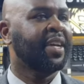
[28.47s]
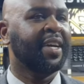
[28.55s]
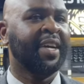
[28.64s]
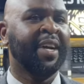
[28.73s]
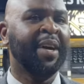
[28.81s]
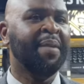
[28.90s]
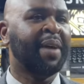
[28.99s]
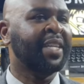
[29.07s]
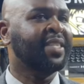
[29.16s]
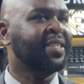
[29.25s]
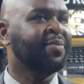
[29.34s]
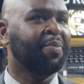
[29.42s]
I
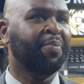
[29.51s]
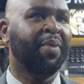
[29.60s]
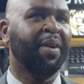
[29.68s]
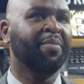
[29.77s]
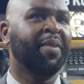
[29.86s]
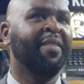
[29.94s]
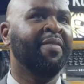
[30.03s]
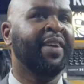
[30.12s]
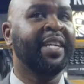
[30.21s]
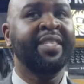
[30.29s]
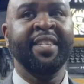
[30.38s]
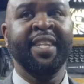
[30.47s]
just
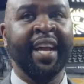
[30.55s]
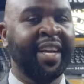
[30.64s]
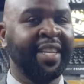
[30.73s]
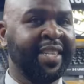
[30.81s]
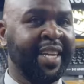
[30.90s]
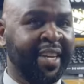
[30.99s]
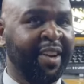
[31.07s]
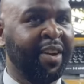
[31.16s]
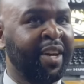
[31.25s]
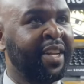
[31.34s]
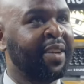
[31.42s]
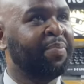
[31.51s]
envision, like I said
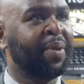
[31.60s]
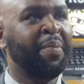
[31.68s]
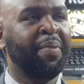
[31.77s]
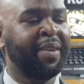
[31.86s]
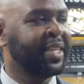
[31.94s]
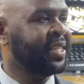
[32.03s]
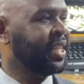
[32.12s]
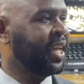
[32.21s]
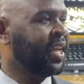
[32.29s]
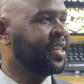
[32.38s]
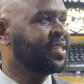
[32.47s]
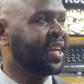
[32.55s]
earlier, people in the
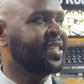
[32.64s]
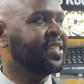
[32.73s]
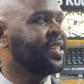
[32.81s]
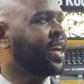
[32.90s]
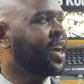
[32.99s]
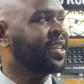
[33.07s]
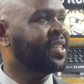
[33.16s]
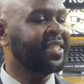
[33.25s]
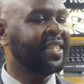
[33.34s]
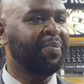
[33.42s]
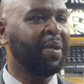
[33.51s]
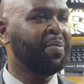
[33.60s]
stands. It's like I can see
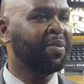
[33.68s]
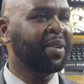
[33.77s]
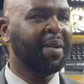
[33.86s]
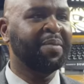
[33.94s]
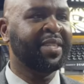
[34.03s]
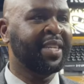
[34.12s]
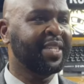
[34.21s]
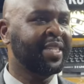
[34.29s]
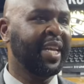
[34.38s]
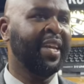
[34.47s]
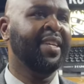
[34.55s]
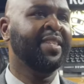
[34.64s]
people coming to the
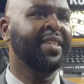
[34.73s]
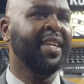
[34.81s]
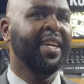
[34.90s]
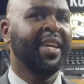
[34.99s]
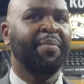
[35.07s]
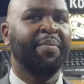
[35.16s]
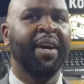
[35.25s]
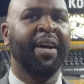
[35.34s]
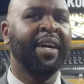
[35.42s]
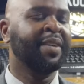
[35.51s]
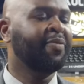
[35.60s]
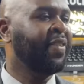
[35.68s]
stands,
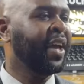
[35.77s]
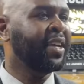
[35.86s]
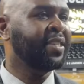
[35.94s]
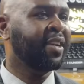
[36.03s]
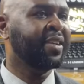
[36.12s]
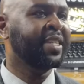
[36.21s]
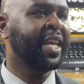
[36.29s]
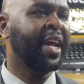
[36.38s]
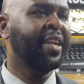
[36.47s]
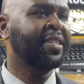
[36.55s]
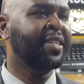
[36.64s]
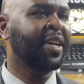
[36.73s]
fans that are excited
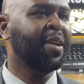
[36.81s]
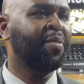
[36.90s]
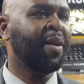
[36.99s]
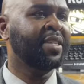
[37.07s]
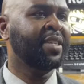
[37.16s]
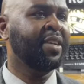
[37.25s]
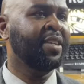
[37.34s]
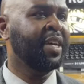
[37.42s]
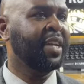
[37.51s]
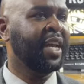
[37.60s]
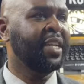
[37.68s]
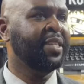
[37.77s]
to come watch our young
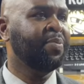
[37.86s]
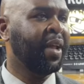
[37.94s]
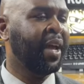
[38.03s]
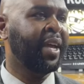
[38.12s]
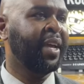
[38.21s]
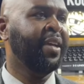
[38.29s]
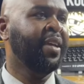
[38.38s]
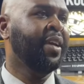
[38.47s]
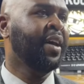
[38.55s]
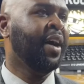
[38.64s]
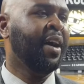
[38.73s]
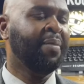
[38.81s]
ladies play,
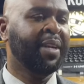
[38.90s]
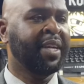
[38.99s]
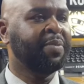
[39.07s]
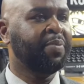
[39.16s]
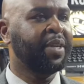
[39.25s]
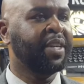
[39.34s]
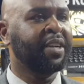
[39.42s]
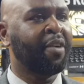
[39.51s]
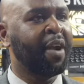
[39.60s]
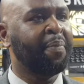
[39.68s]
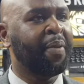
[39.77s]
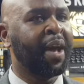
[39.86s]
and us putting a
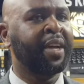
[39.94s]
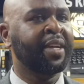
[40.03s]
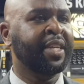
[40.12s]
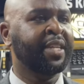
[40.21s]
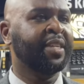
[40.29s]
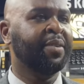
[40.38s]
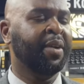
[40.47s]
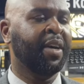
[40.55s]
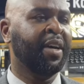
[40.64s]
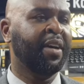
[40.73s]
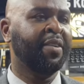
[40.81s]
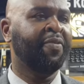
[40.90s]
great product that's
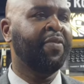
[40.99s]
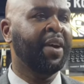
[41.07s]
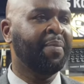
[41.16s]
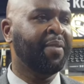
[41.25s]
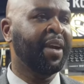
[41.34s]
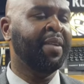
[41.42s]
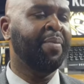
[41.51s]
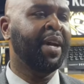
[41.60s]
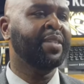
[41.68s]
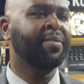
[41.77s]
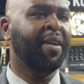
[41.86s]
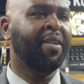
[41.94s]
a fun brand of
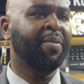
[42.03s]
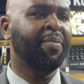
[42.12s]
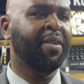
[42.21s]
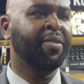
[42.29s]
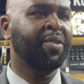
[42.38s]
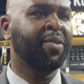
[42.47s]
basketball on the court.